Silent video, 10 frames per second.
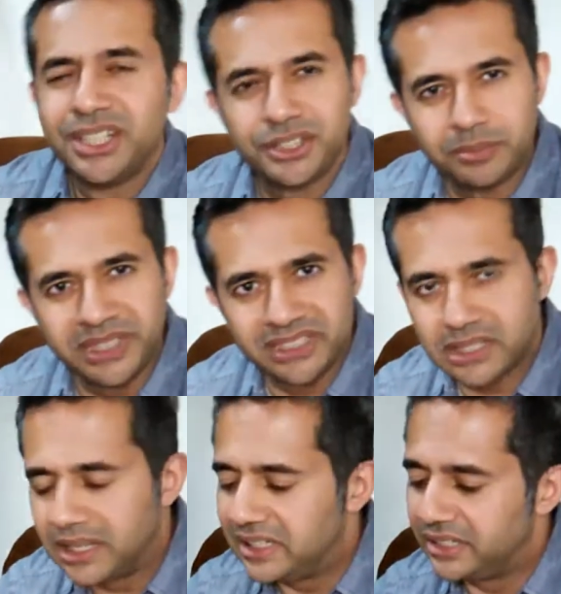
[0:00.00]
Should be a
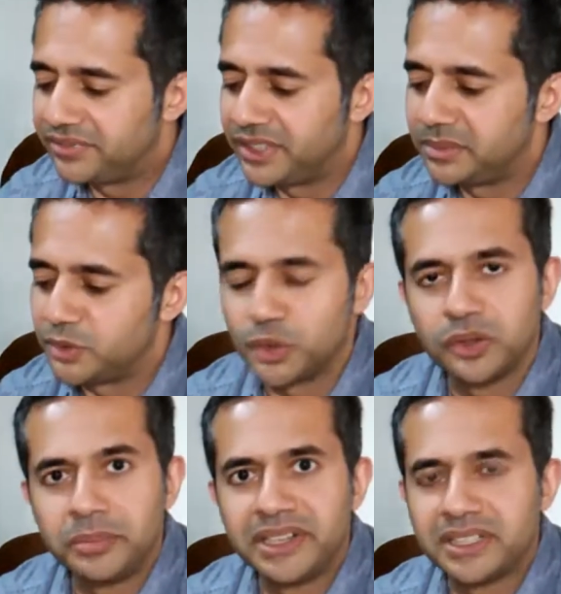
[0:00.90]
slightly firm
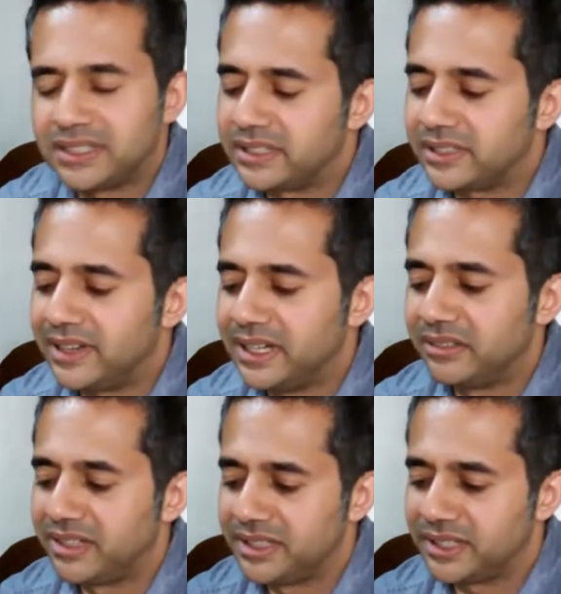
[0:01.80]
draw, but I
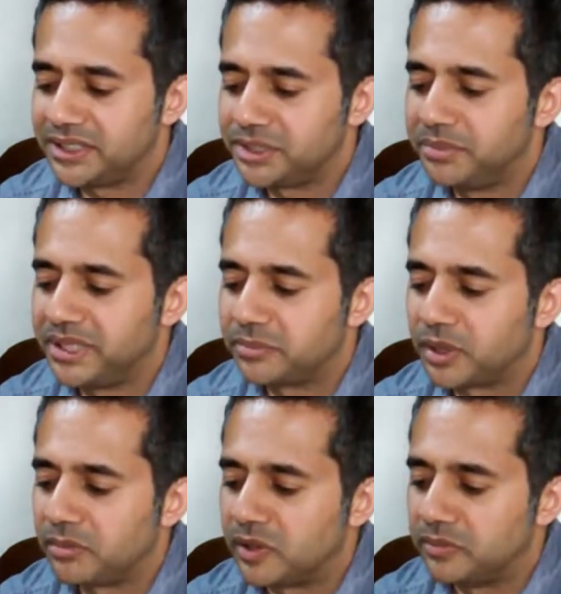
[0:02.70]
don't think that should be a
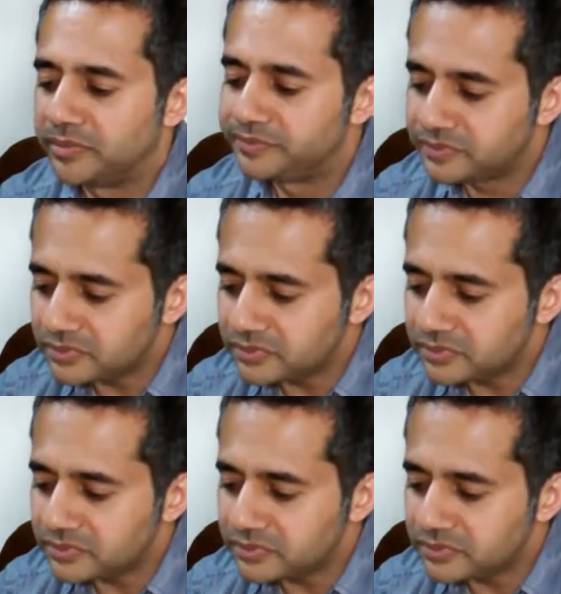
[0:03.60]
problem.